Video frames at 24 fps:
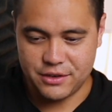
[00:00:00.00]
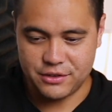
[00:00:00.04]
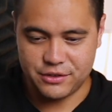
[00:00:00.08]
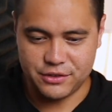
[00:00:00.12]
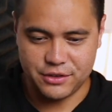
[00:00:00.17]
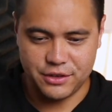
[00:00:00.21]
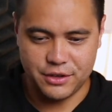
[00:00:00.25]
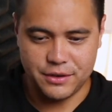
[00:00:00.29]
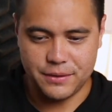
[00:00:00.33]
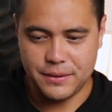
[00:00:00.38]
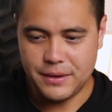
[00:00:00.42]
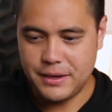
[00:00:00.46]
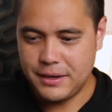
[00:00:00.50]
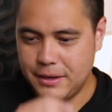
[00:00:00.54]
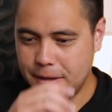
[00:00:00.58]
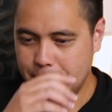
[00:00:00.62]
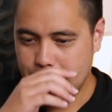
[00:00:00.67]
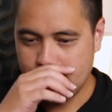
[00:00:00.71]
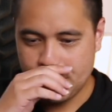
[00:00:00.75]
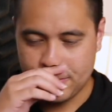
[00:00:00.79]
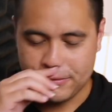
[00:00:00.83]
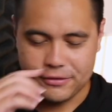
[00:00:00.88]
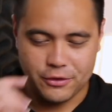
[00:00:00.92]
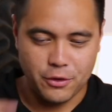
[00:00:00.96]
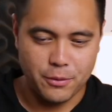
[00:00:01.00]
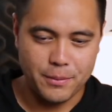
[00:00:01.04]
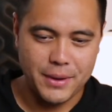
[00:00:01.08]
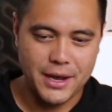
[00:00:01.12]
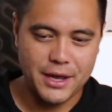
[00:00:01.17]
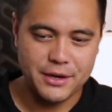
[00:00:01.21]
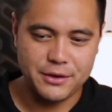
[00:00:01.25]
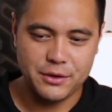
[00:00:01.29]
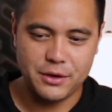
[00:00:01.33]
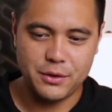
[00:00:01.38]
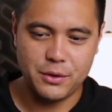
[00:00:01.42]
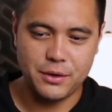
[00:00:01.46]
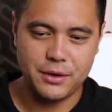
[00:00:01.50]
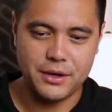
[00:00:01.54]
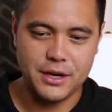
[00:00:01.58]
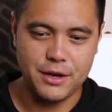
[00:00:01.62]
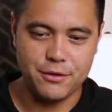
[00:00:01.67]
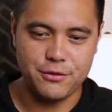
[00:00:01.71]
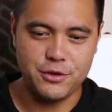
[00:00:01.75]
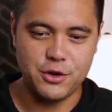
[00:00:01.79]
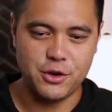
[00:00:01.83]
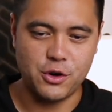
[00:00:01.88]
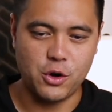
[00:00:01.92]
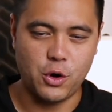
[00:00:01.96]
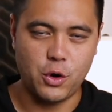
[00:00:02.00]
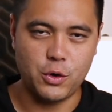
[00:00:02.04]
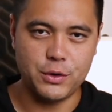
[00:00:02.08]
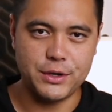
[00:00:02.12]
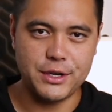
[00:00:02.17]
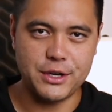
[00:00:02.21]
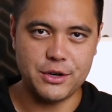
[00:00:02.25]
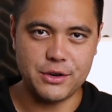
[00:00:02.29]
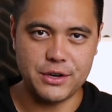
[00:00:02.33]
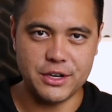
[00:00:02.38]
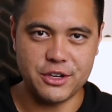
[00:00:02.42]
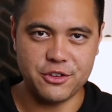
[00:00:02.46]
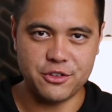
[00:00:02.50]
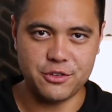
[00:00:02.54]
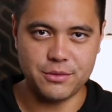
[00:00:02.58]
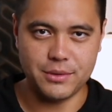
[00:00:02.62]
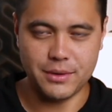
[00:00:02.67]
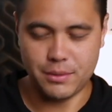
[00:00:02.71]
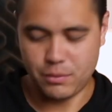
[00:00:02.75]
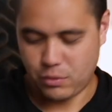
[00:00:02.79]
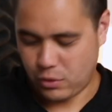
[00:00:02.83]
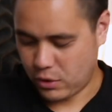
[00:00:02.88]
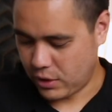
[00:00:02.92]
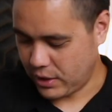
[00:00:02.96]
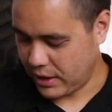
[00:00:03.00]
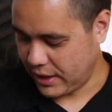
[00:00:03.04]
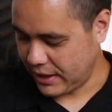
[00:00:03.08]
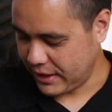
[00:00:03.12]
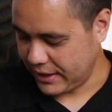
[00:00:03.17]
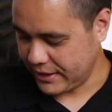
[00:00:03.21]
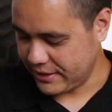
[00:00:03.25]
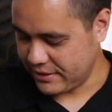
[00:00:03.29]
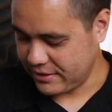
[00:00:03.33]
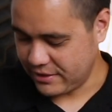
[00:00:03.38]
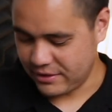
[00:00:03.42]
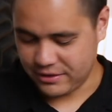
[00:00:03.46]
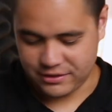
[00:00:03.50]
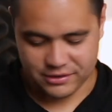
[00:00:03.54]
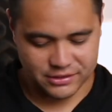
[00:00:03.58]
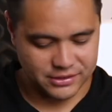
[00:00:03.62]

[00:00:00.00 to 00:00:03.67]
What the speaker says: So no matter if you're holding your instrument more at like this,